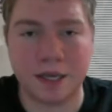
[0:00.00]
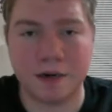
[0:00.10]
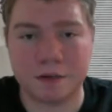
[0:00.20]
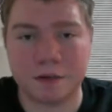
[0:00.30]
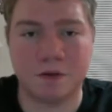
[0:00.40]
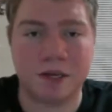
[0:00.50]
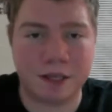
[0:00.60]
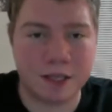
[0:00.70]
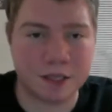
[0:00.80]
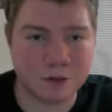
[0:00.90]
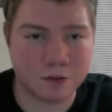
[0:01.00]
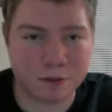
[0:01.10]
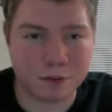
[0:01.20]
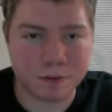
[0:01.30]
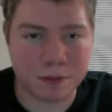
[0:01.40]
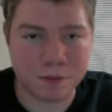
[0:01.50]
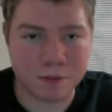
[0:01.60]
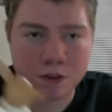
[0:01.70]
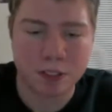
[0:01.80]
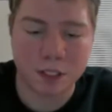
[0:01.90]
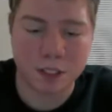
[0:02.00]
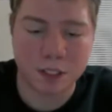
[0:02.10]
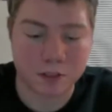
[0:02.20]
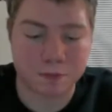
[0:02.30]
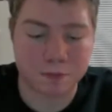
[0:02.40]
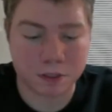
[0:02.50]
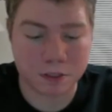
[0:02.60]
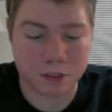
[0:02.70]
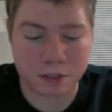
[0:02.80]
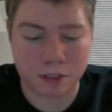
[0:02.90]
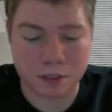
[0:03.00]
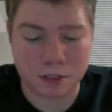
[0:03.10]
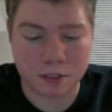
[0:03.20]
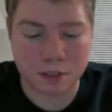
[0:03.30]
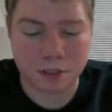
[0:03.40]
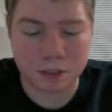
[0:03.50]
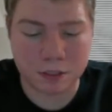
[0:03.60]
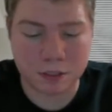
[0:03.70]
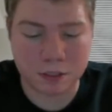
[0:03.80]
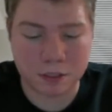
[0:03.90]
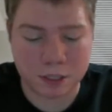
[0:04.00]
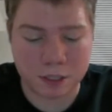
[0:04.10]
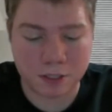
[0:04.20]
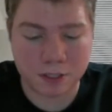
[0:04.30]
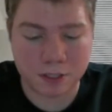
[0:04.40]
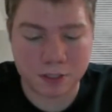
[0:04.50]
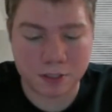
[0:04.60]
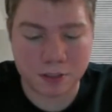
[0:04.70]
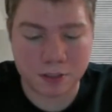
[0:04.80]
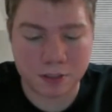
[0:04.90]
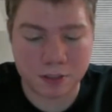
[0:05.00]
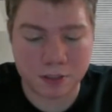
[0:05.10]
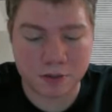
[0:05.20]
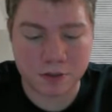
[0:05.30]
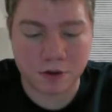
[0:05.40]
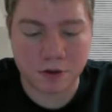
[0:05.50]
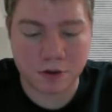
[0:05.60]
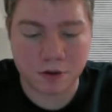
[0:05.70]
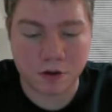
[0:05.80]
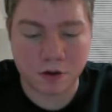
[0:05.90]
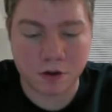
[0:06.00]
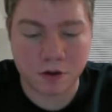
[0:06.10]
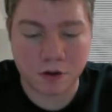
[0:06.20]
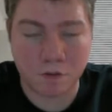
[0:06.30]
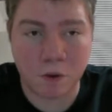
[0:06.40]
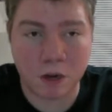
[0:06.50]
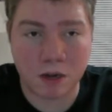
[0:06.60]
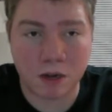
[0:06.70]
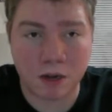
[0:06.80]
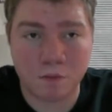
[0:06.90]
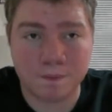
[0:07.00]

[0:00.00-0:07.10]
really wanted this one because it make more sense. But yeah, I guess you call it one eye.